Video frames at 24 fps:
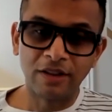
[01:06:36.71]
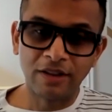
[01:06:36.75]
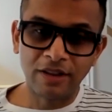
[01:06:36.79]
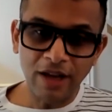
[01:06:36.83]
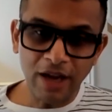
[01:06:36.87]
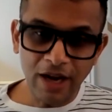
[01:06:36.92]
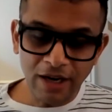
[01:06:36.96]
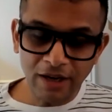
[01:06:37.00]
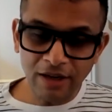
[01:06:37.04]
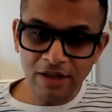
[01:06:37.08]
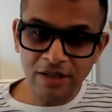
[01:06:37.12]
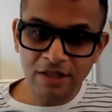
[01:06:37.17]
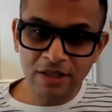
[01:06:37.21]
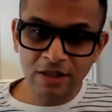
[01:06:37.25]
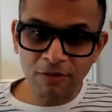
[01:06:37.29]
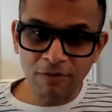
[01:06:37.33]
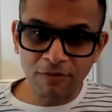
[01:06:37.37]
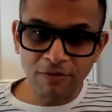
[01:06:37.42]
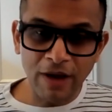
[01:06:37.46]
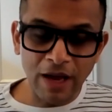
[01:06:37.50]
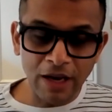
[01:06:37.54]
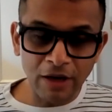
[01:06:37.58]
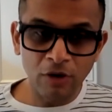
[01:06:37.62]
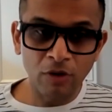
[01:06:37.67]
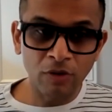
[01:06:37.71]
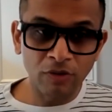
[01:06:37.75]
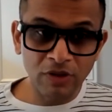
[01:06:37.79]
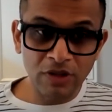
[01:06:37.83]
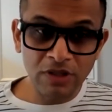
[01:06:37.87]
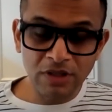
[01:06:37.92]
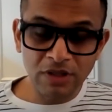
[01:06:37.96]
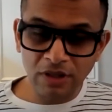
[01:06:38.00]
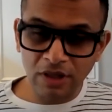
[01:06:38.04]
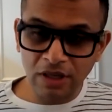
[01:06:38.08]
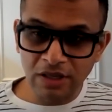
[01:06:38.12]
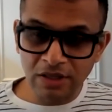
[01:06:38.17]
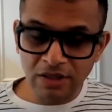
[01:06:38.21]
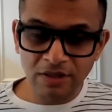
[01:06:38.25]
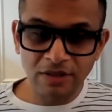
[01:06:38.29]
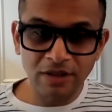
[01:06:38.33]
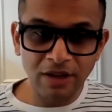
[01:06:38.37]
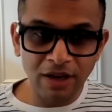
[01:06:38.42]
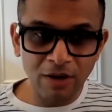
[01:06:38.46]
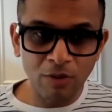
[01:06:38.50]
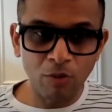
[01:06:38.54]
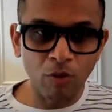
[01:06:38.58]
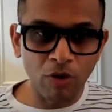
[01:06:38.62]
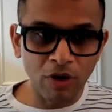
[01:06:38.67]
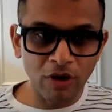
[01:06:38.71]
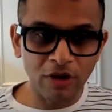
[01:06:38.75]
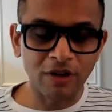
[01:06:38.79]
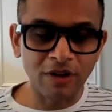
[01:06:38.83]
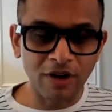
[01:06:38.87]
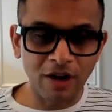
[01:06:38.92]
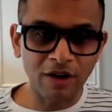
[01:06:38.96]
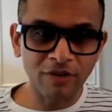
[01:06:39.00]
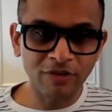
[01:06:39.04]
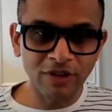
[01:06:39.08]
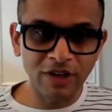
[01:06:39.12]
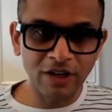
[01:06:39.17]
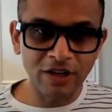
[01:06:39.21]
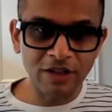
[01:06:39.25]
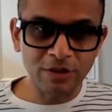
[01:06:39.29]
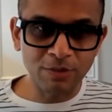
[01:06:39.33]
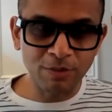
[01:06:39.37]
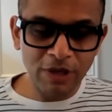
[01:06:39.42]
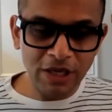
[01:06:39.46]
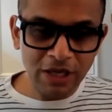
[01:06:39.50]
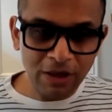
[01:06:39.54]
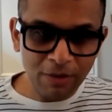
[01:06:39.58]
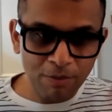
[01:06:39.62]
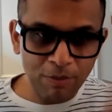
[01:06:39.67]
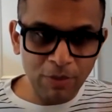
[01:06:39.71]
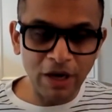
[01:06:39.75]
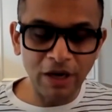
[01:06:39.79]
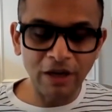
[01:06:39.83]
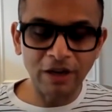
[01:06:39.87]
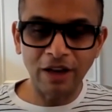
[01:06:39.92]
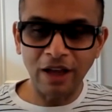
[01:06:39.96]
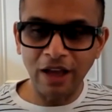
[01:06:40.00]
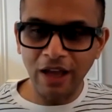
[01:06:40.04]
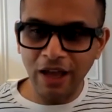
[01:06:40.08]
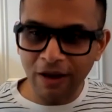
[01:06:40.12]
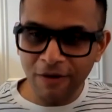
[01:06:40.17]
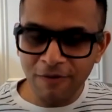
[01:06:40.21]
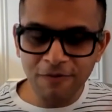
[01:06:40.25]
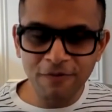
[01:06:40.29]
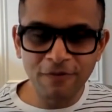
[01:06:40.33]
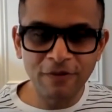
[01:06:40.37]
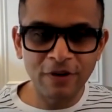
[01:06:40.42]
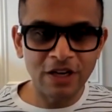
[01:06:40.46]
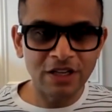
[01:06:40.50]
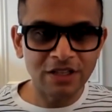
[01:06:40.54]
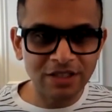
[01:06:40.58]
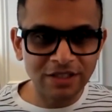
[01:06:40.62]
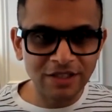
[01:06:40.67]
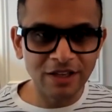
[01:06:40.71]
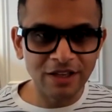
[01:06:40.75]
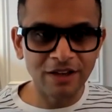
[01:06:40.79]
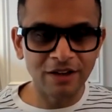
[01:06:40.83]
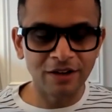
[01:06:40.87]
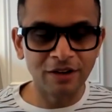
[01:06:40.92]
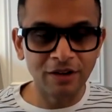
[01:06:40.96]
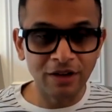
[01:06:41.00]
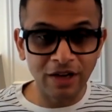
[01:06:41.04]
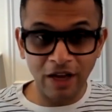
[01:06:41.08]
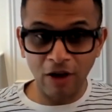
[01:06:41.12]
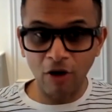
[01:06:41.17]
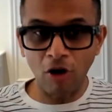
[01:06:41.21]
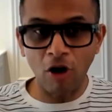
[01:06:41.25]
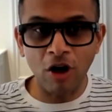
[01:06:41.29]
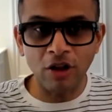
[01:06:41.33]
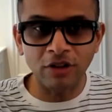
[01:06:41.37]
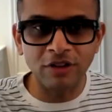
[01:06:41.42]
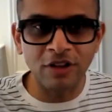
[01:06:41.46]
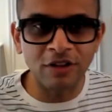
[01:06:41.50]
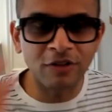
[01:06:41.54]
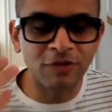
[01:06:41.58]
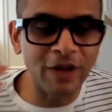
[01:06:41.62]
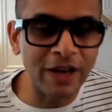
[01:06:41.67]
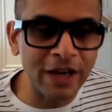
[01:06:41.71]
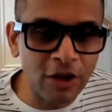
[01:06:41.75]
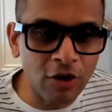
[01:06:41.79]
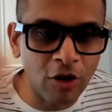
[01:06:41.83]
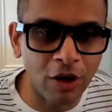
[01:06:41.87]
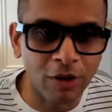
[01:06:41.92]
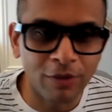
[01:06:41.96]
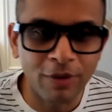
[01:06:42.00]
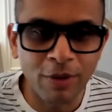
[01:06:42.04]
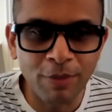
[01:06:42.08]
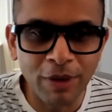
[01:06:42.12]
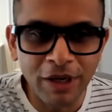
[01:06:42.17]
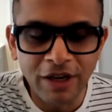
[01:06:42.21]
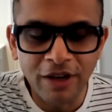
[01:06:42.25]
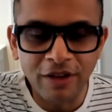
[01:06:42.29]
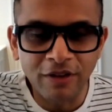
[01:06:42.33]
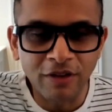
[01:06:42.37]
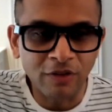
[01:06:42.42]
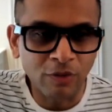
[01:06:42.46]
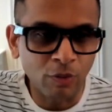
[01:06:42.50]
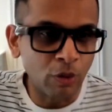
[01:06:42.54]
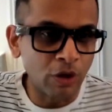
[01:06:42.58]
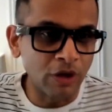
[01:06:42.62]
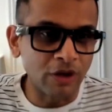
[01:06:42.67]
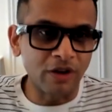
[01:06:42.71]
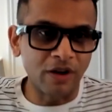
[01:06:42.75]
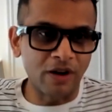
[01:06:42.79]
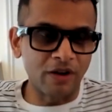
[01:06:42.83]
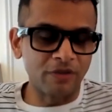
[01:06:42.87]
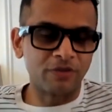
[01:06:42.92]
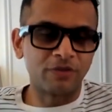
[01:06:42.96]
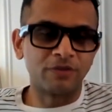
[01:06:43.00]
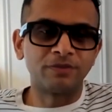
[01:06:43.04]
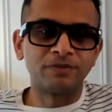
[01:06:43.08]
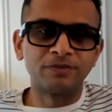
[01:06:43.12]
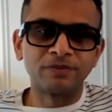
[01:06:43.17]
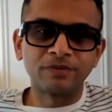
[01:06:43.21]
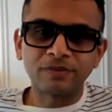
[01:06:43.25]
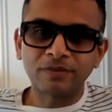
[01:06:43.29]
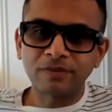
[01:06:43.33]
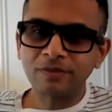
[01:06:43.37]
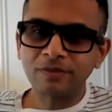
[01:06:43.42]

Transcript: That is the value of this insane work graph that is being built every single day. On this very call, we're building this work graph.